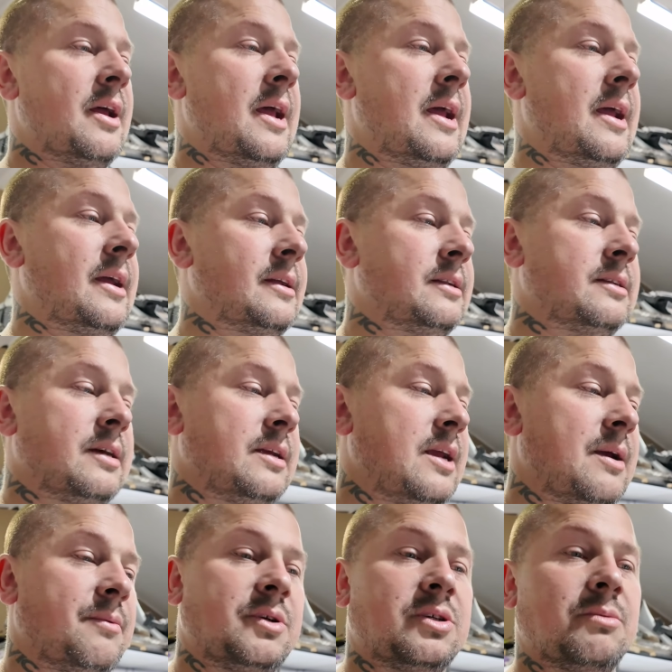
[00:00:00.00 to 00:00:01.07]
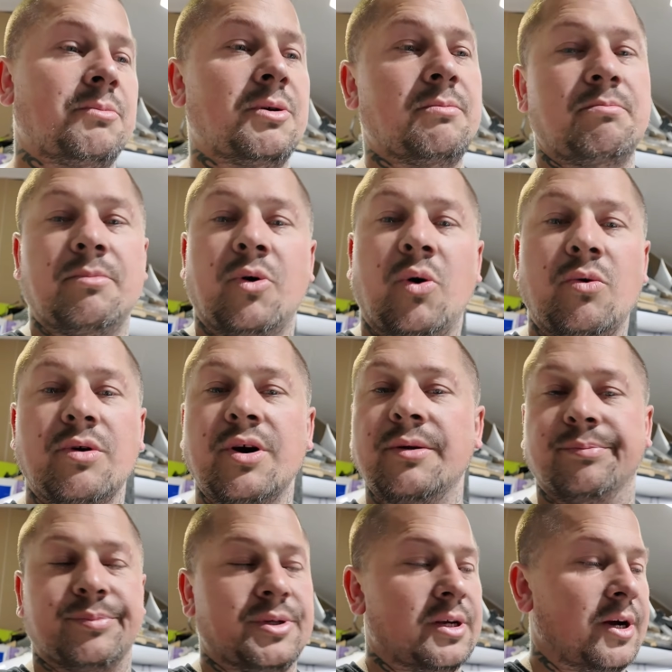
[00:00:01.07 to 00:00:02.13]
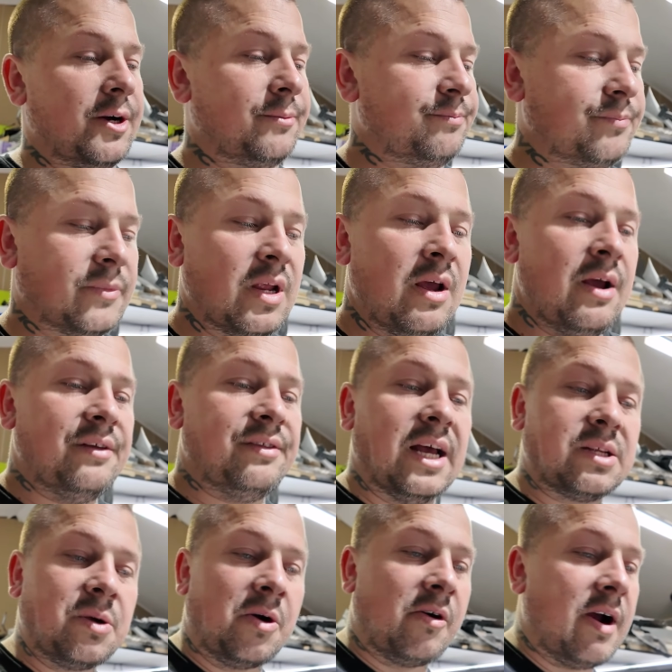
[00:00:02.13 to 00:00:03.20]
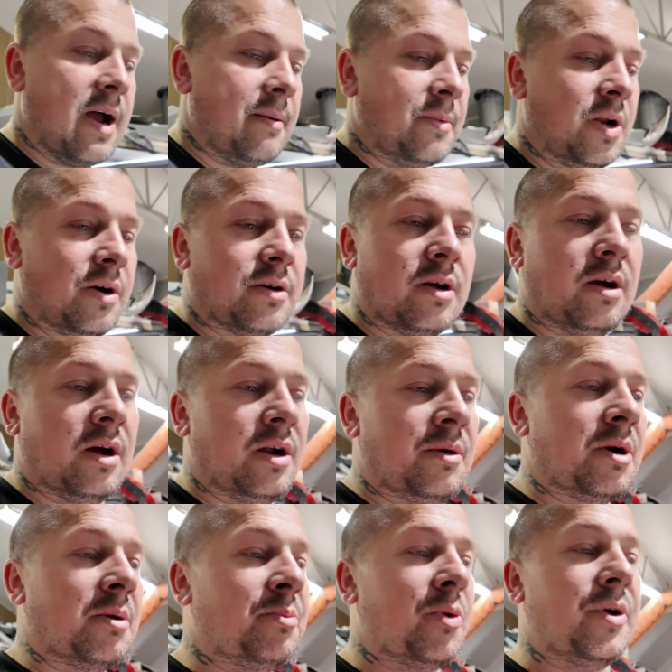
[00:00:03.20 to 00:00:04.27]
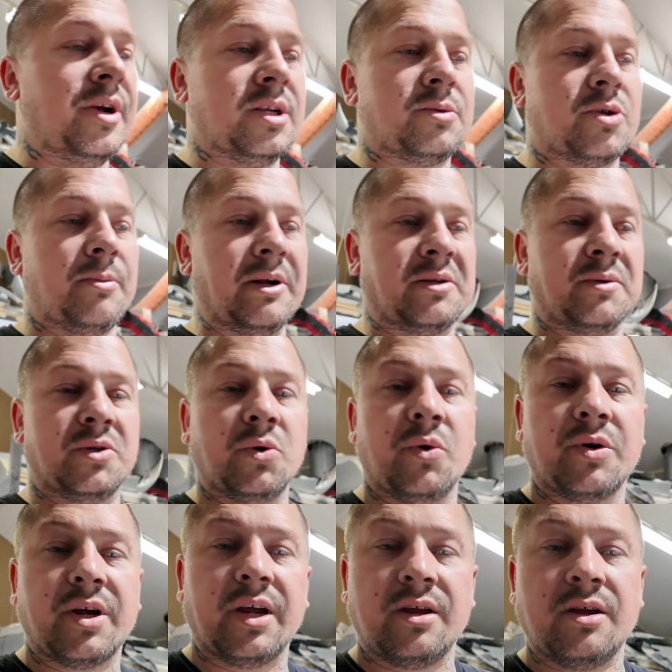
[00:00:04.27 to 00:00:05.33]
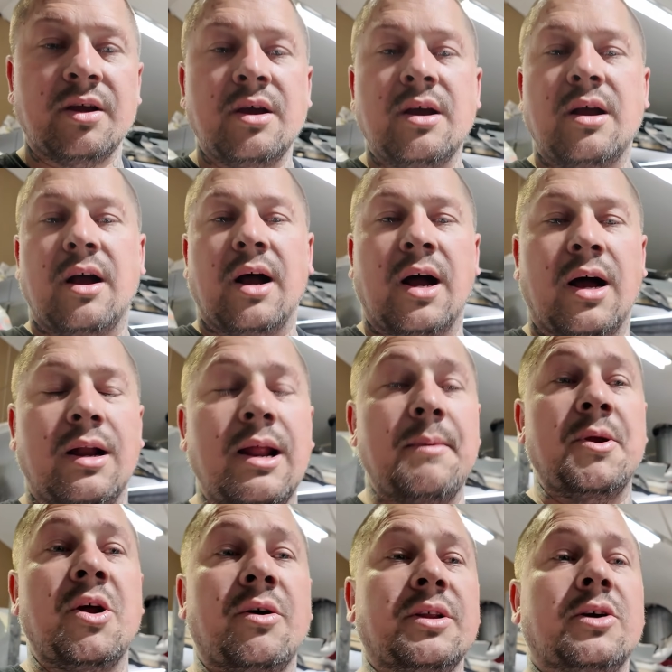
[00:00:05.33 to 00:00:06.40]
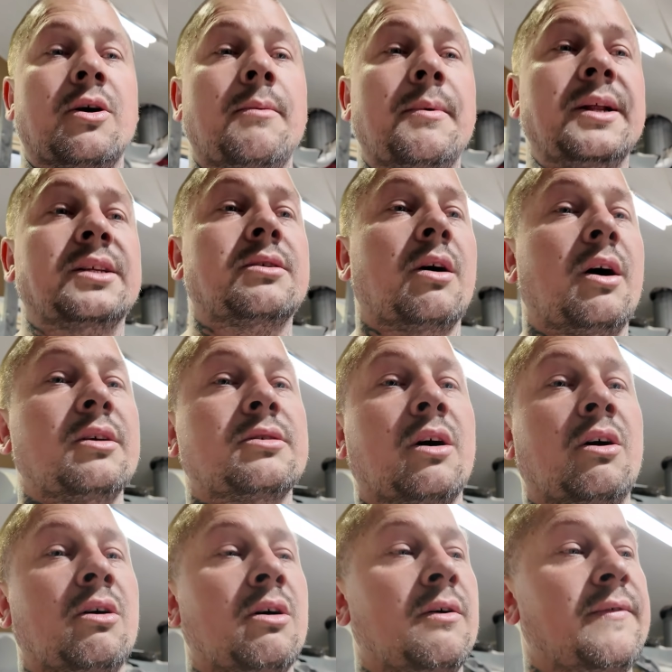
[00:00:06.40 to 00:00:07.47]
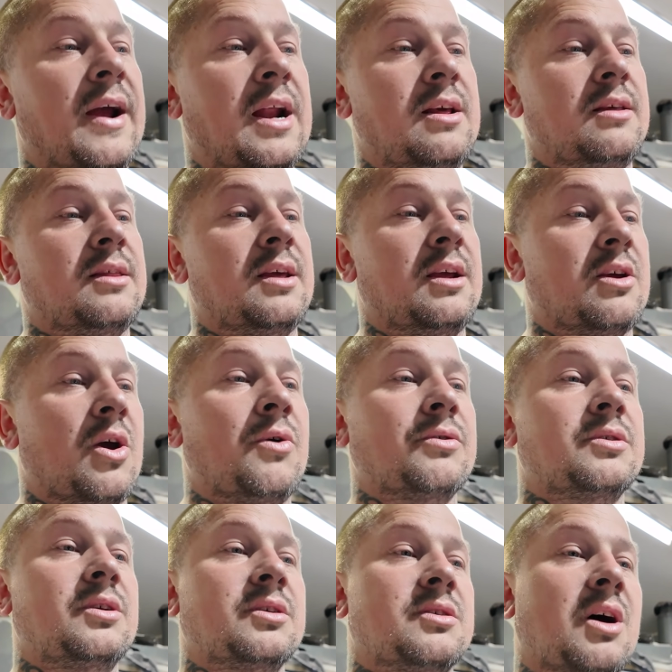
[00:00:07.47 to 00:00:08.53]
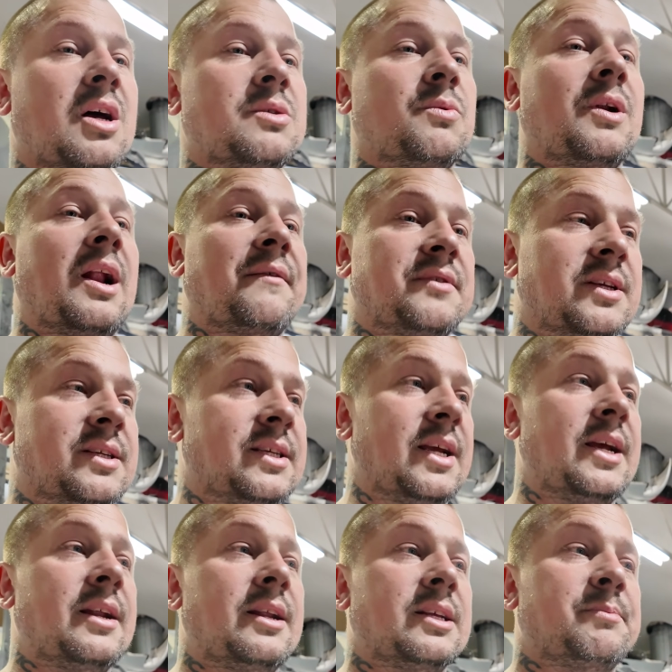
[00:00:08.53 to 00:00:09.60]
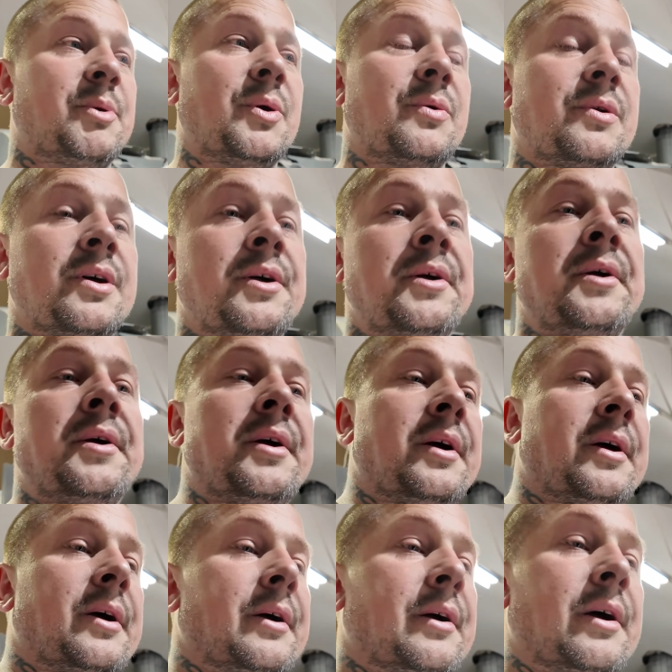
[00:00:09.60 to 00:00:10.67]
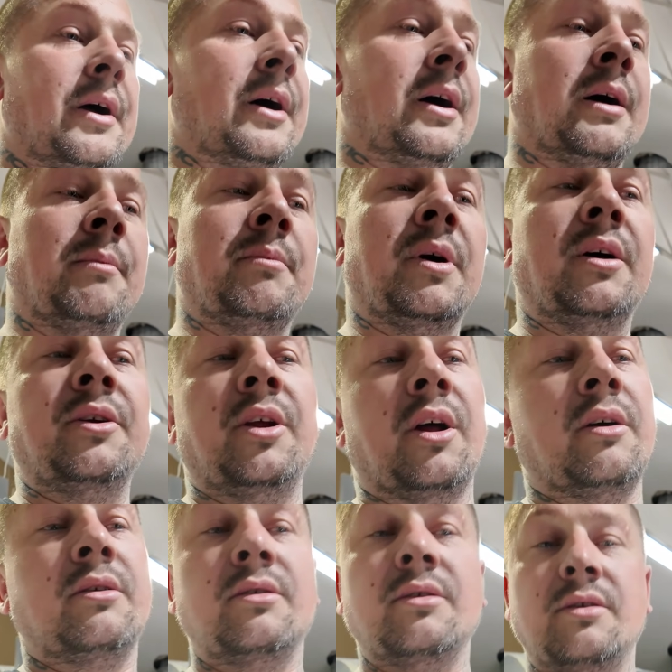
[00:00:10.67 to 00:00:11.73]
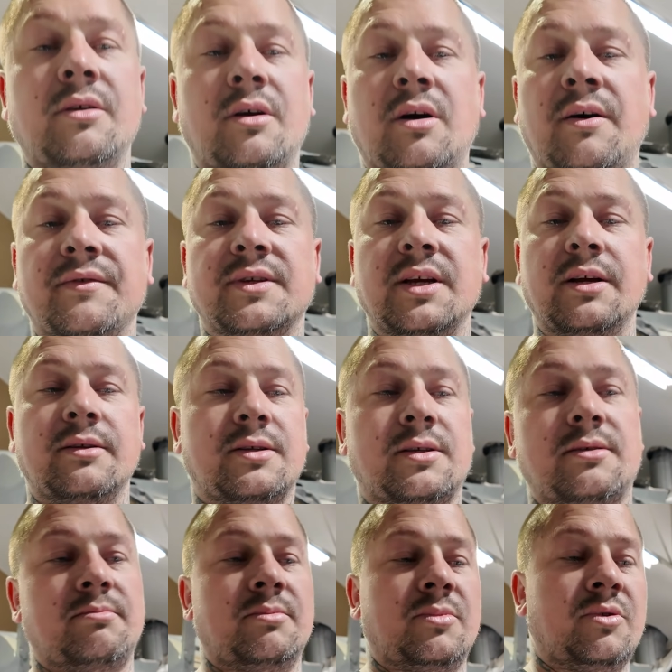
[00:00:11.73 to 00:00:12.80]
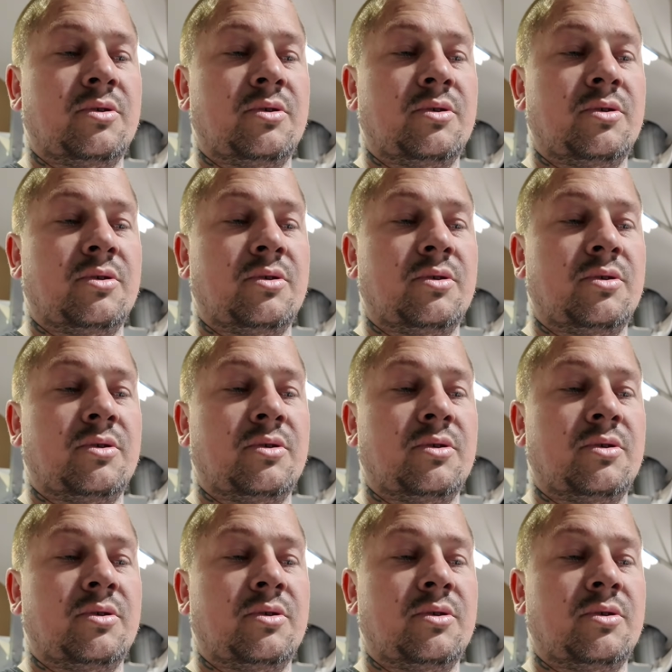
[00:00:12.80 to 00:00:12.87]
and yeah, we should be all good. So that's where we're at. Look, I don't want to bore you too much with talking. Let me know in the comments, guys, of anything else you guys would love to see in this build. You know, obviously it's